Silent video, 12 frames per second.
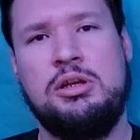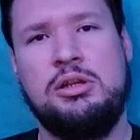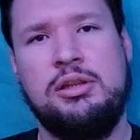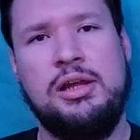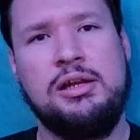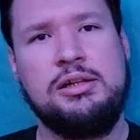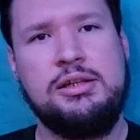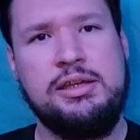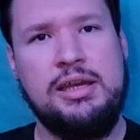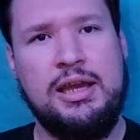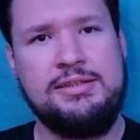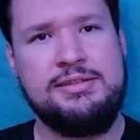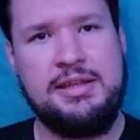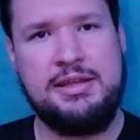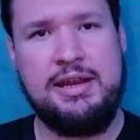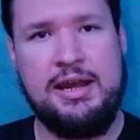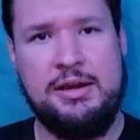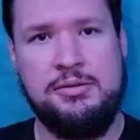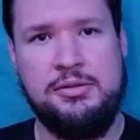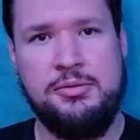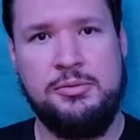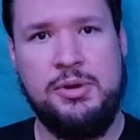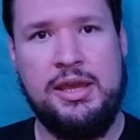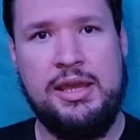Luckily, I stayed out of the
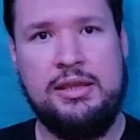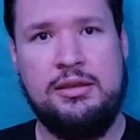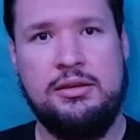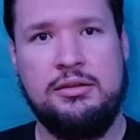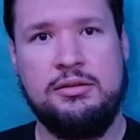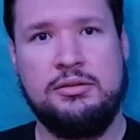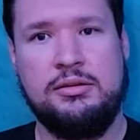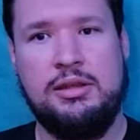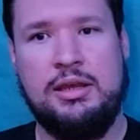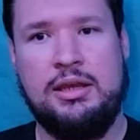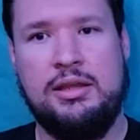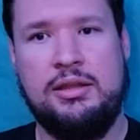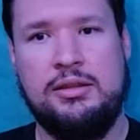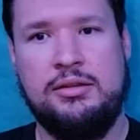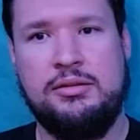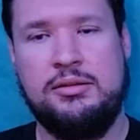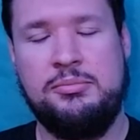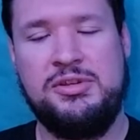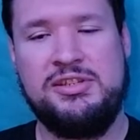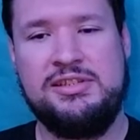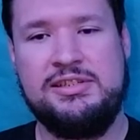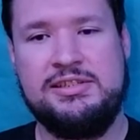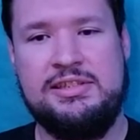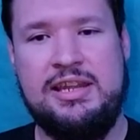way. The
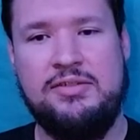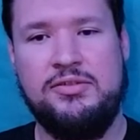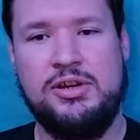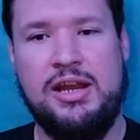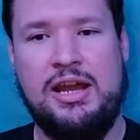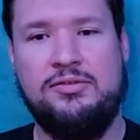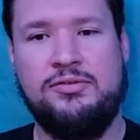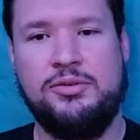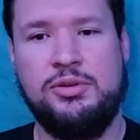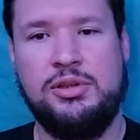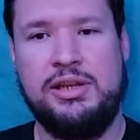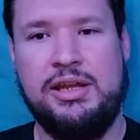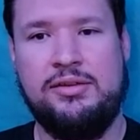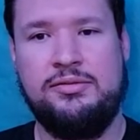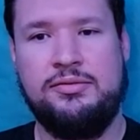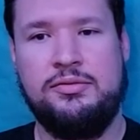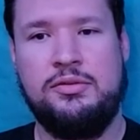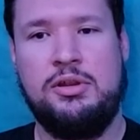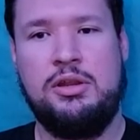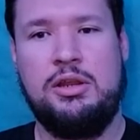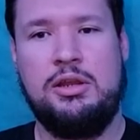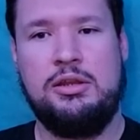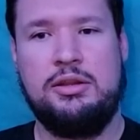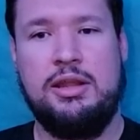business never got full enough
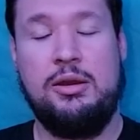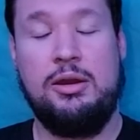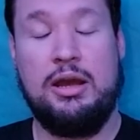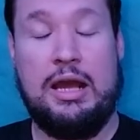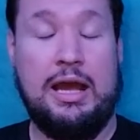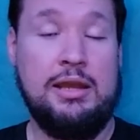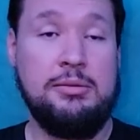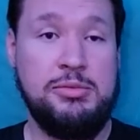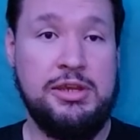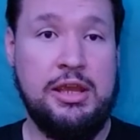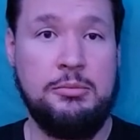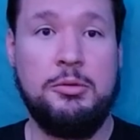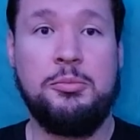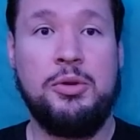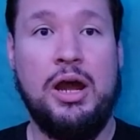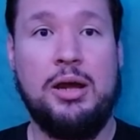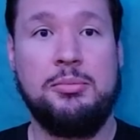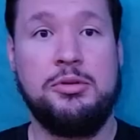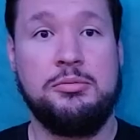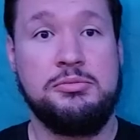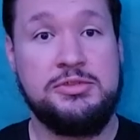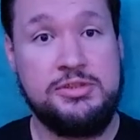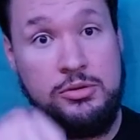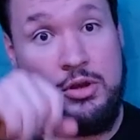that I became a problem,
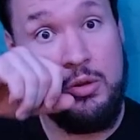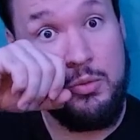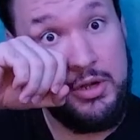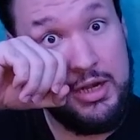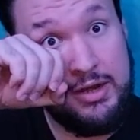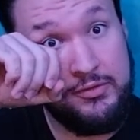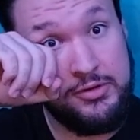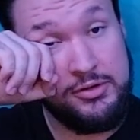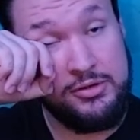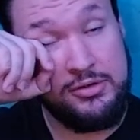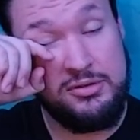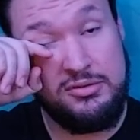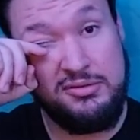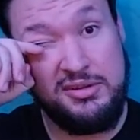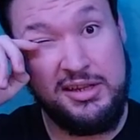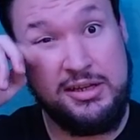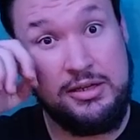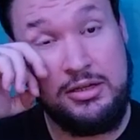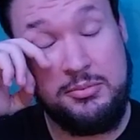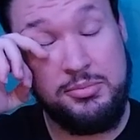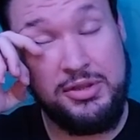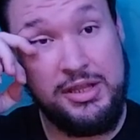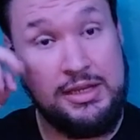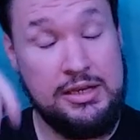so no one ever
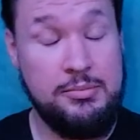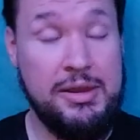complained